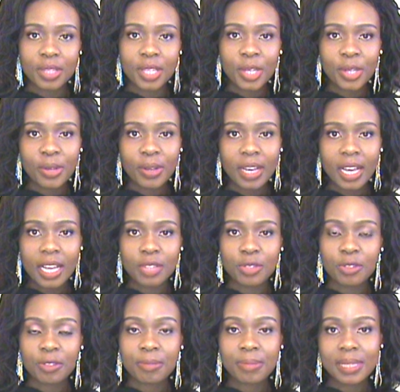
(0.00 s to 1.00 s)
thank you guys who
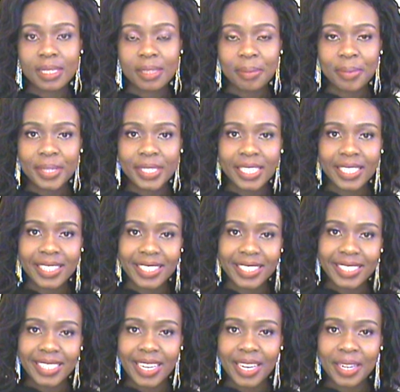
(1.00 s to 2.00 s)
have been supporting
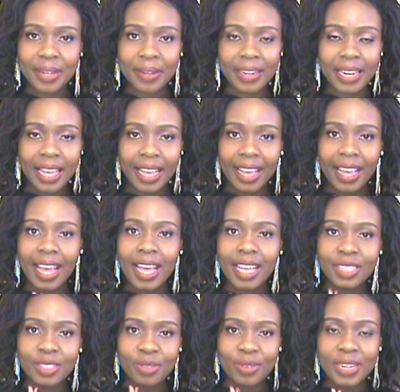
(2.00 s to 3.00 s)
this channel. Like
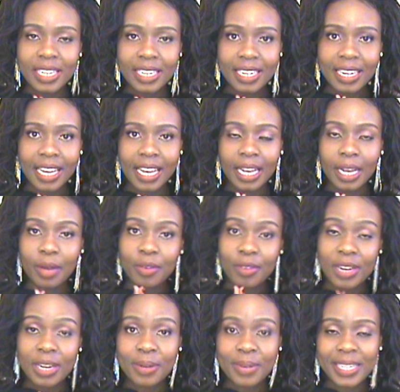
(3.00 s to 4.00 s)
guys, I
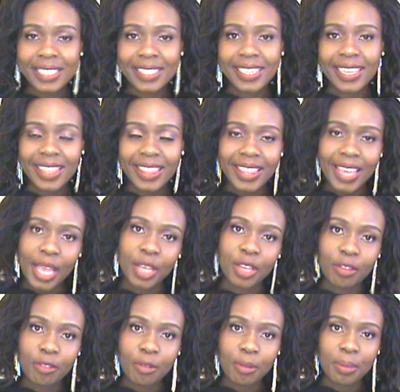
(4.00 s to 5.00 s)
really want to say thank you
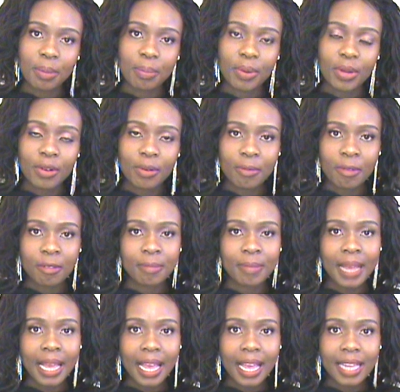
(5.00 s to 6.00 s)
from the bottom of my
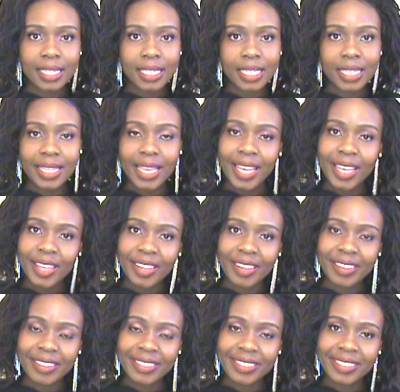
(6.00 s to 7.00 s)
heart. Thank
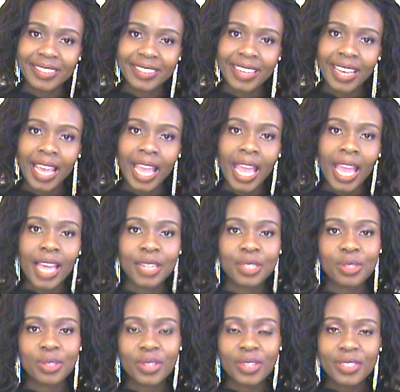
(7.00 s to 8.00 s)
you. And
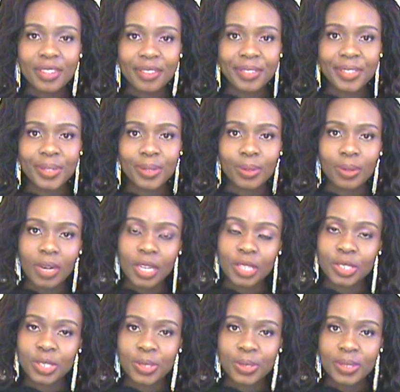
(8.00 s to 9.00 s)
to those of you who are
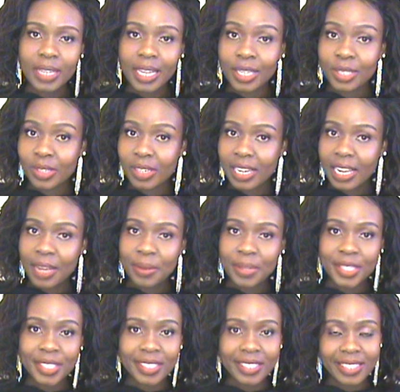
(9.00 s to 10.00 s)
new and you like what
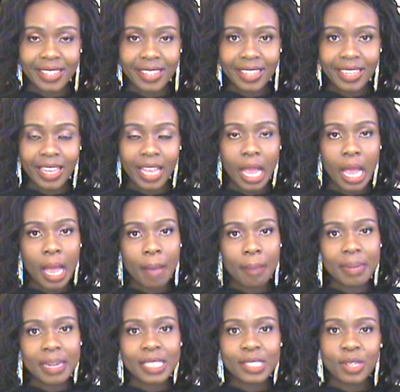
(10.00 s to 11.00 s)
you see,
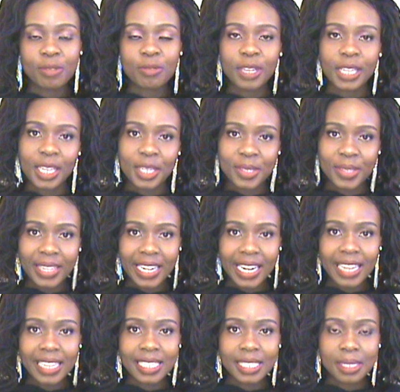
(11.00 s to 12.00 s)
please don't forget to
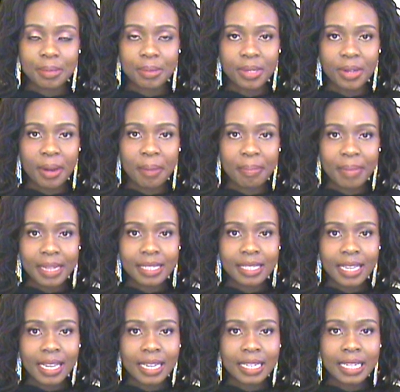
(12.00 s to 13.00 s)
click the subscribe
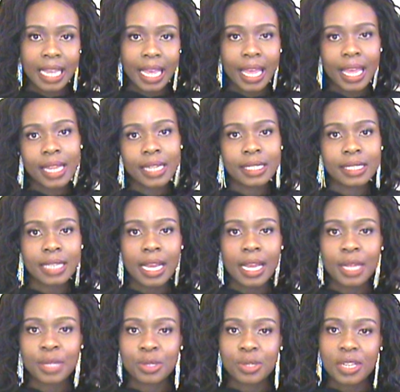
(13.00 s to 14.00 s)
button. And
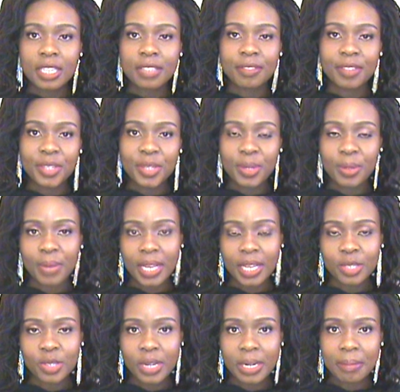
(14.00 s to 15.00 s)
in today's video we're
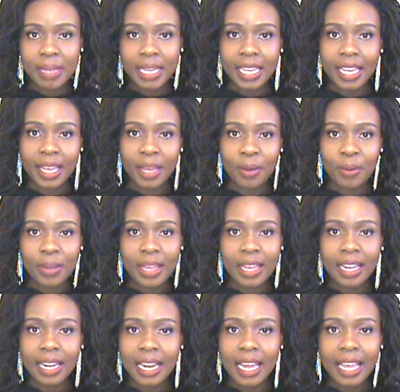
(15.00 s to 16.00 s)
actually making a wig.
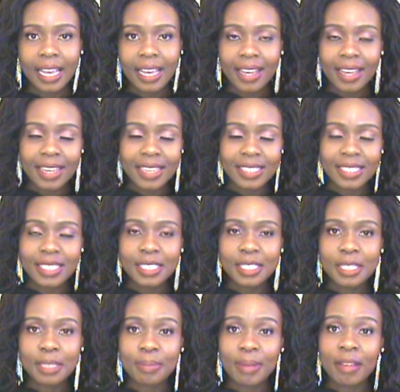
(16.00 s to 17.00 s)
Like guys, this
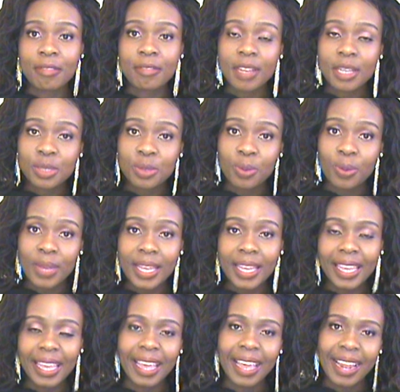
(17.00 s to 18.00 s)
is my first wig
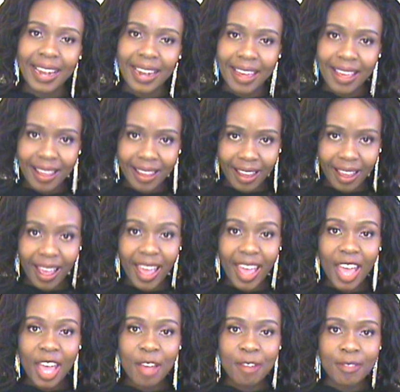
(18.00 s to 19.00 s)
like
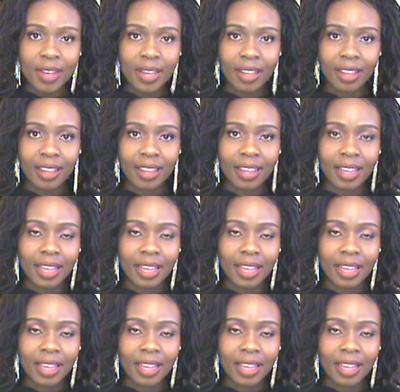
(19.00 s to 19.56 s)
ever.